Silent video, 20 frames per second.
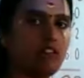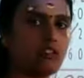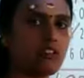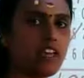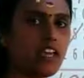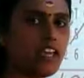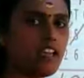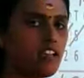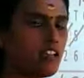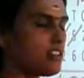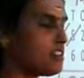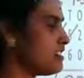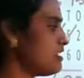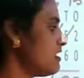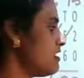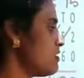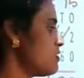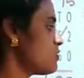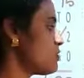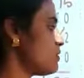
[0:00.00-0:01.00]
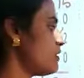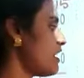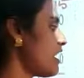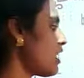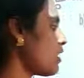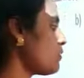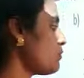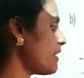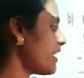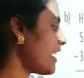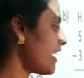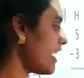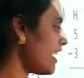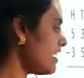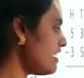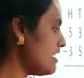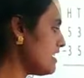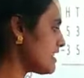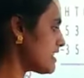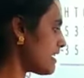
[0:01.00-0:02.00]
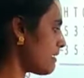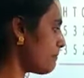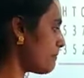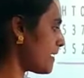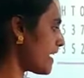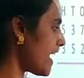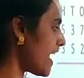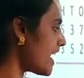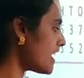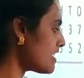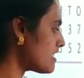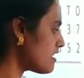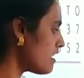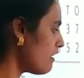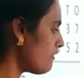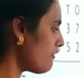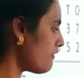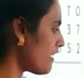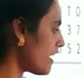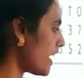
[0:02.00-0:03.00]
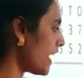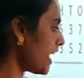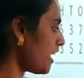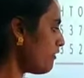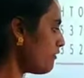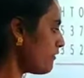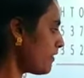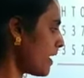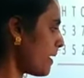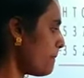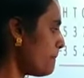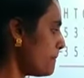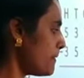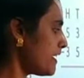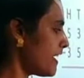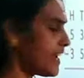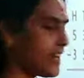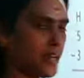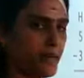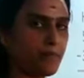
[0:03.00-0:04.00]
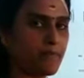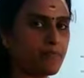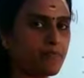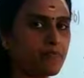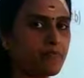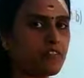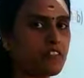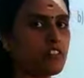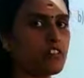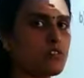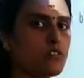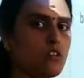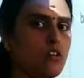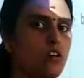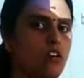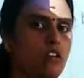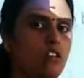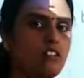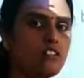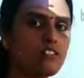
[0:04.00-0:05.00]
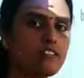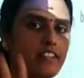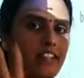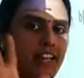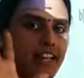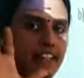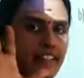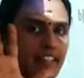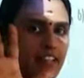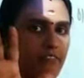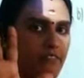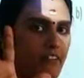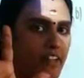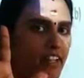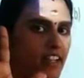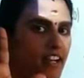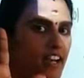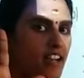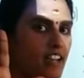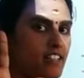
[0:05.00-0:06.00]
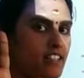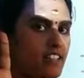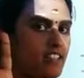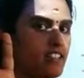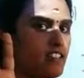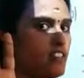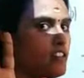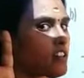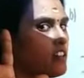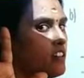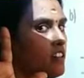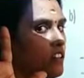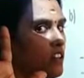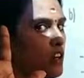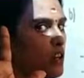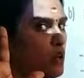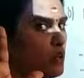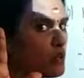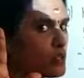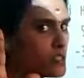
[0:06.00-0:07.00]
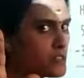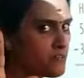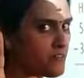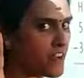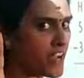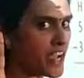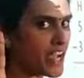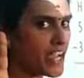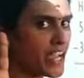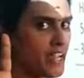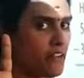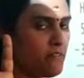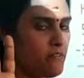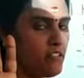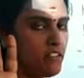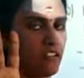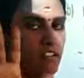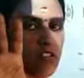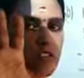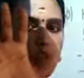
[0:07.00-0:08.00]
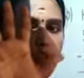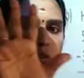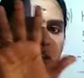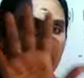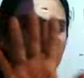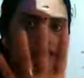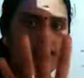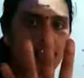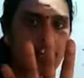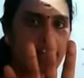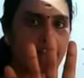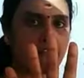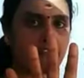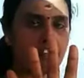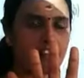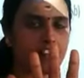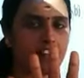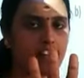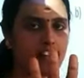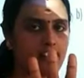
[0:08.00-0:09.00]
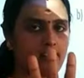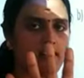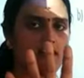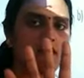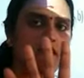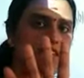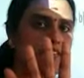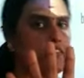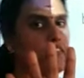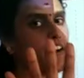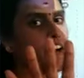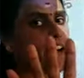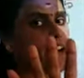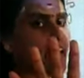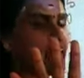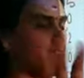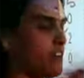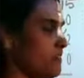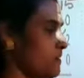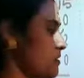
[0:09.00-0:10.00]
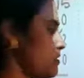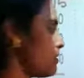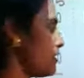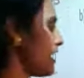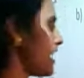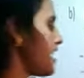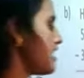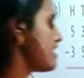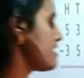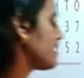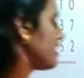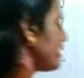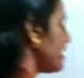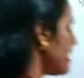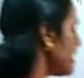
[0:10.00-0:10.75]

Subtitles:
Okay? So now we can subtract 5 from 10. So take 10 fingers, close 5. So what is left here? 5. So the answer